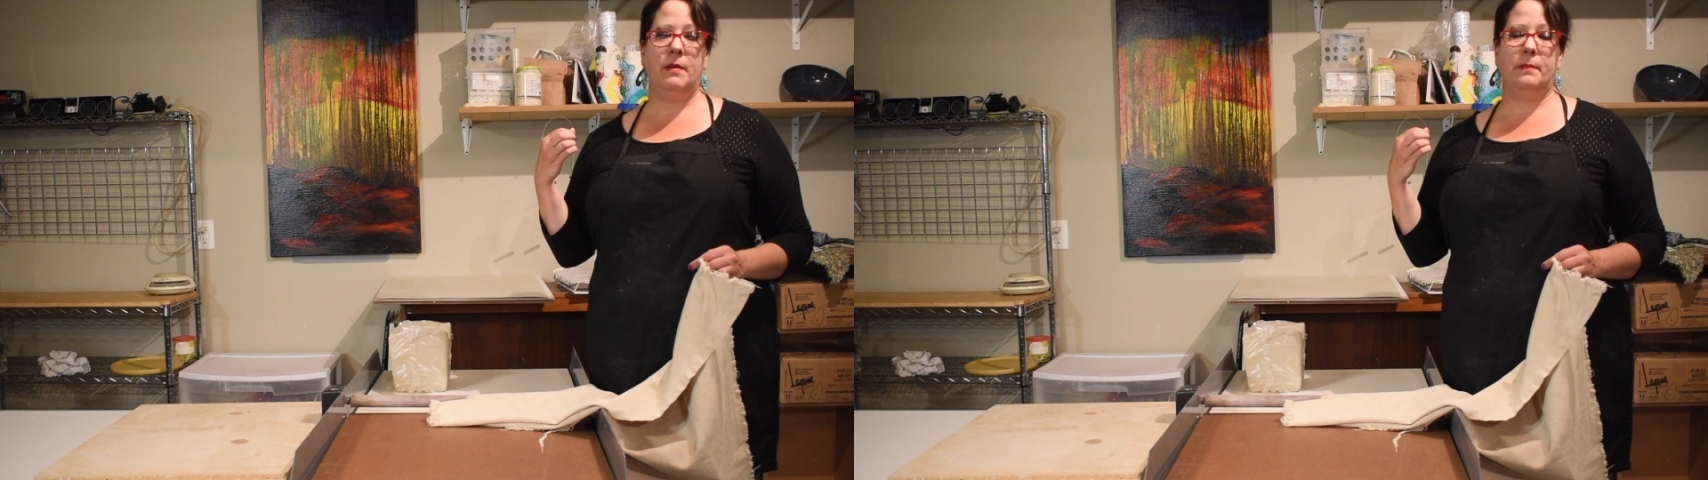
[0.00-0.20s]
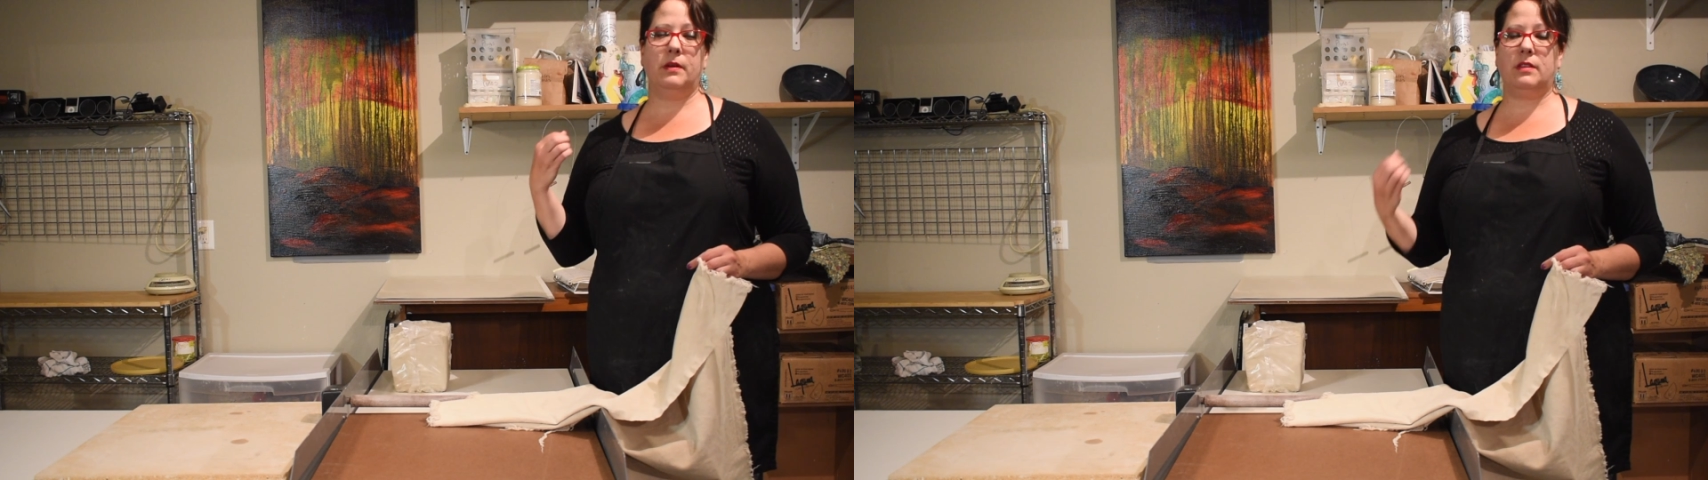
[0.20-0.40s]

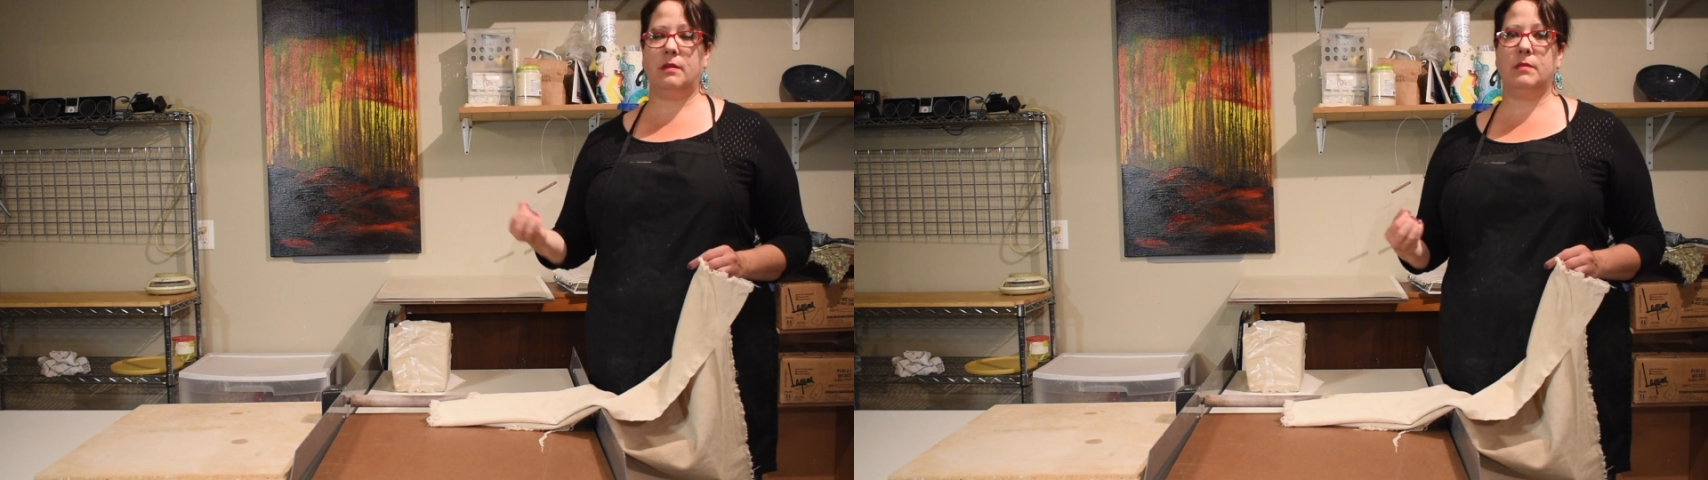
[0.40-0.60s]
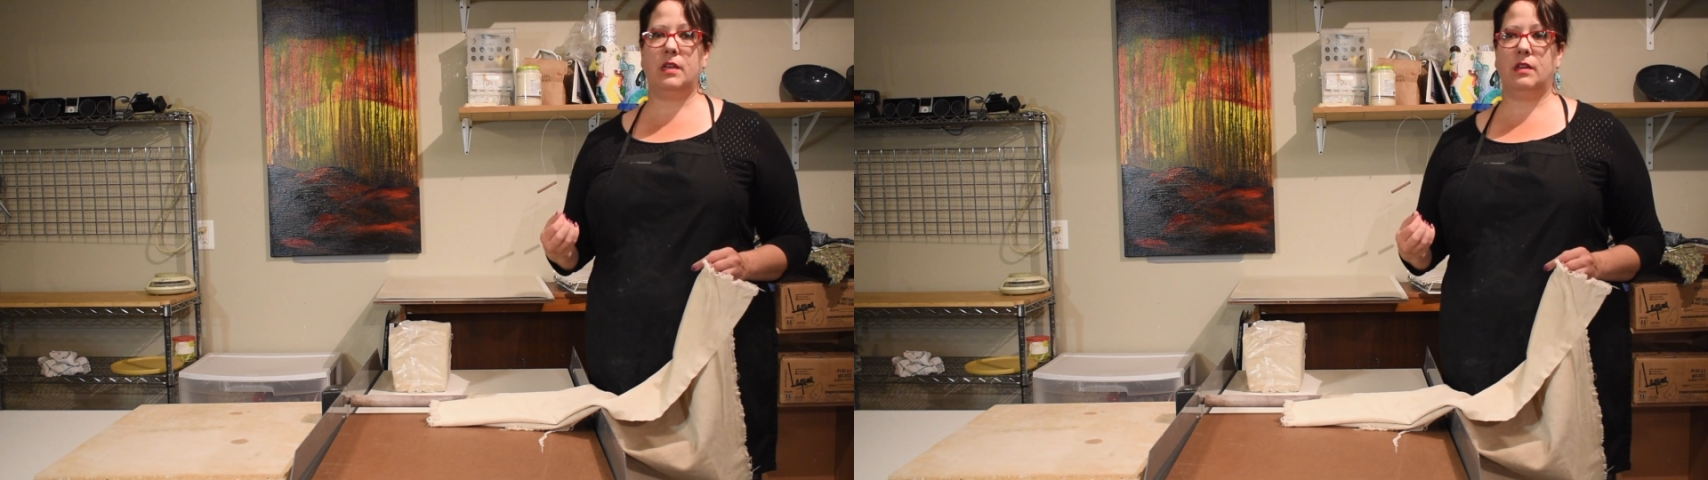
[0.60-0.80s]
put
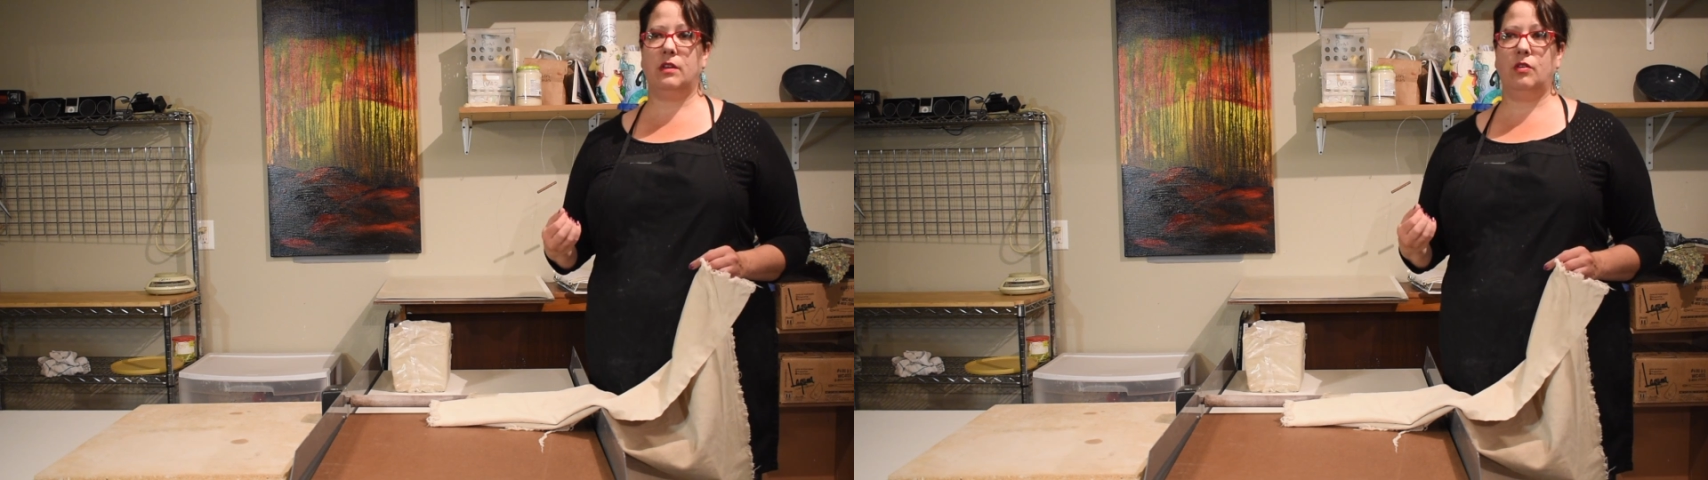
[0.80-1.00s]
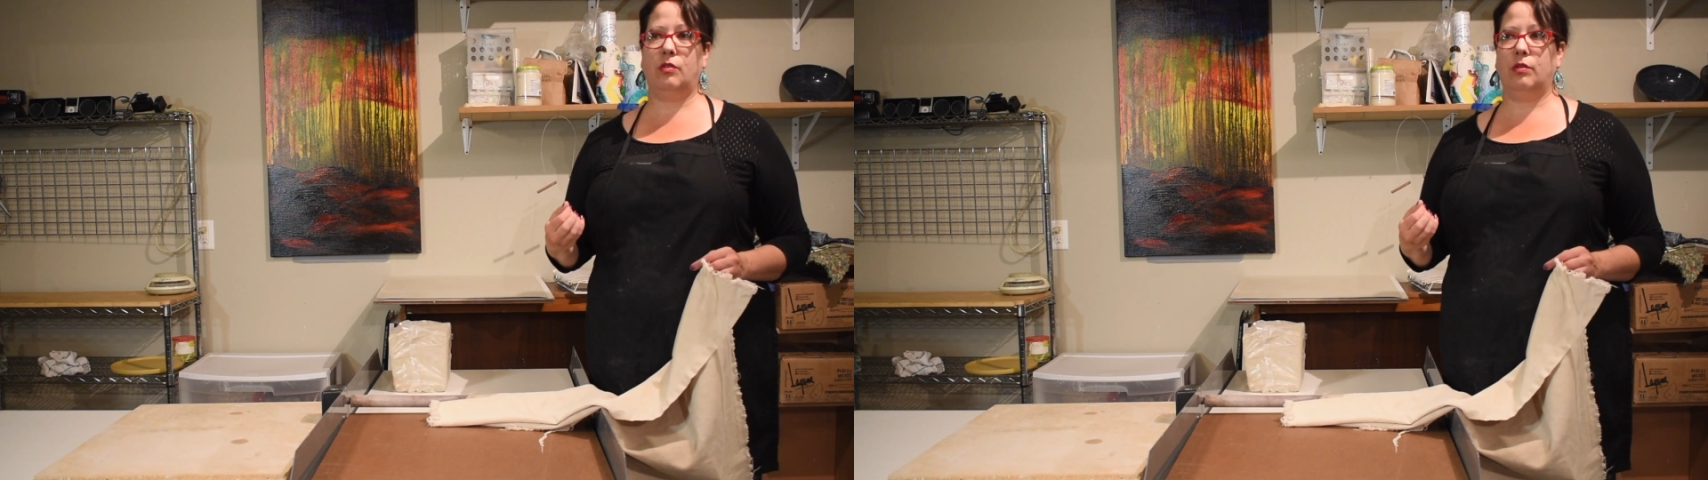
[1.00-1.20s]
them in
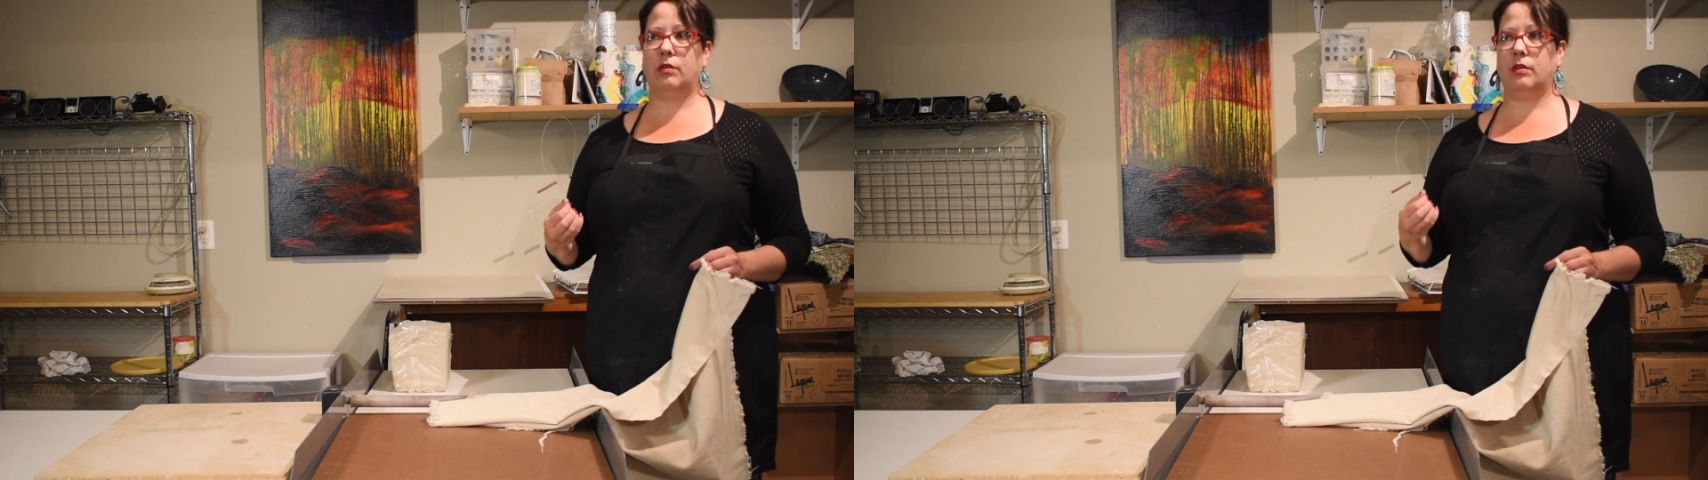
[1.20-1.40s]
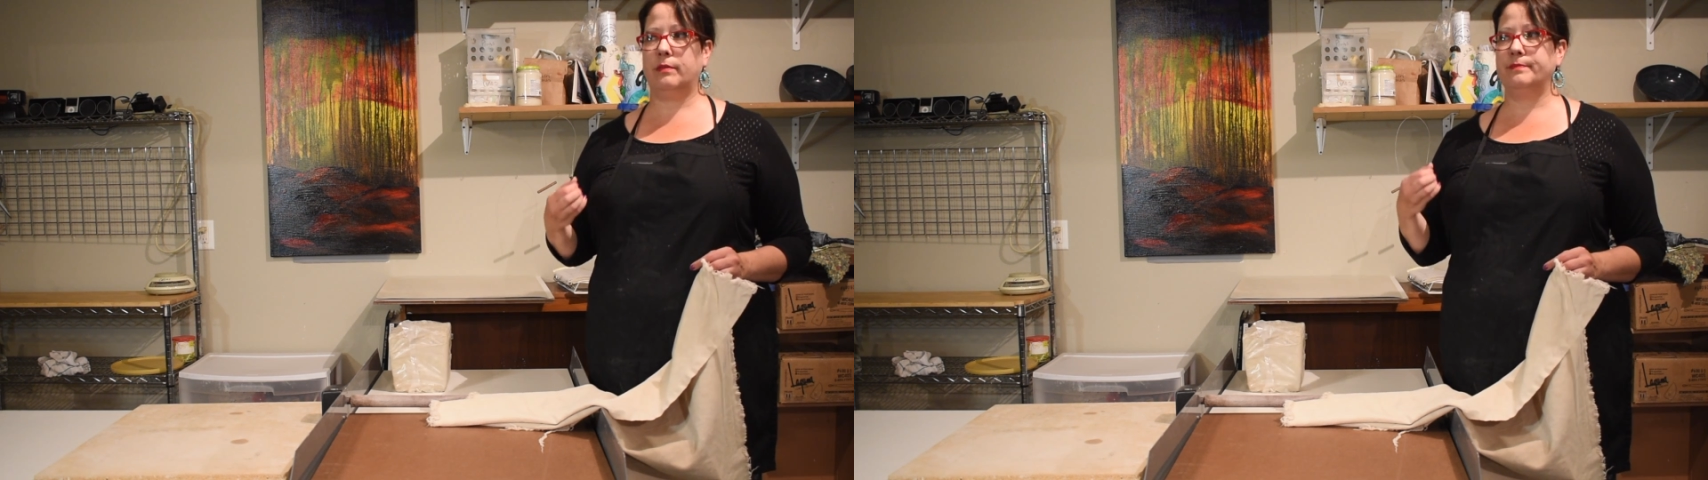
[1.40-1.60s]

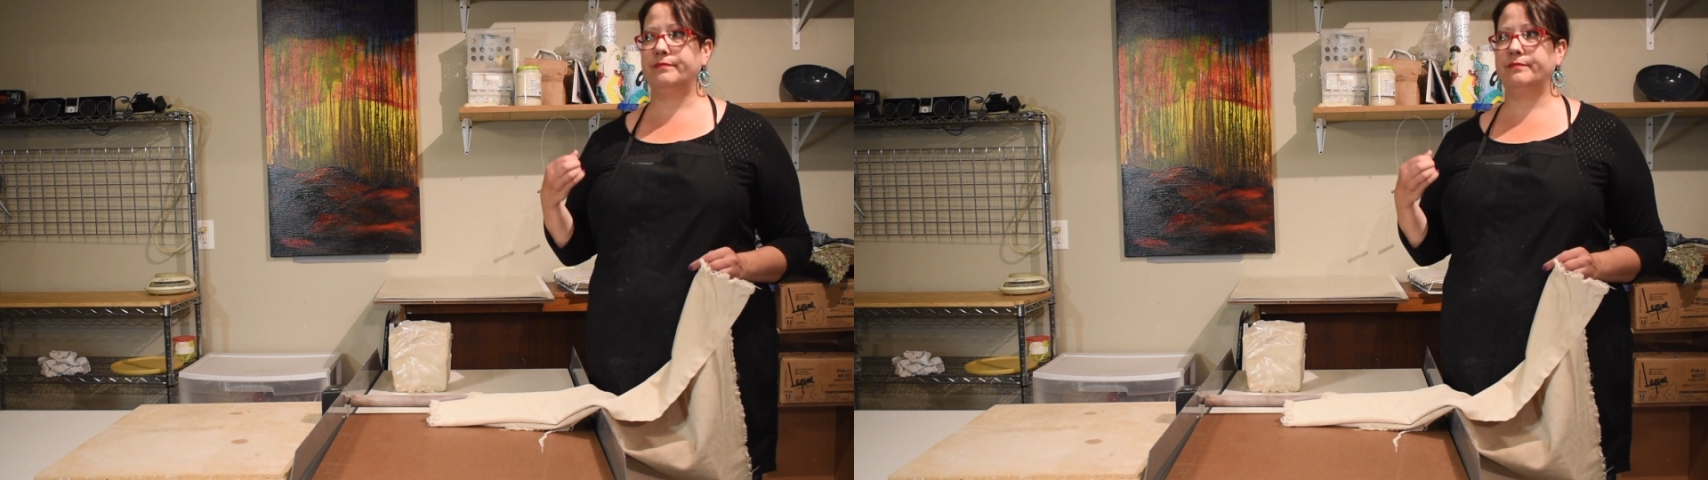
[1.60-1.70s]
your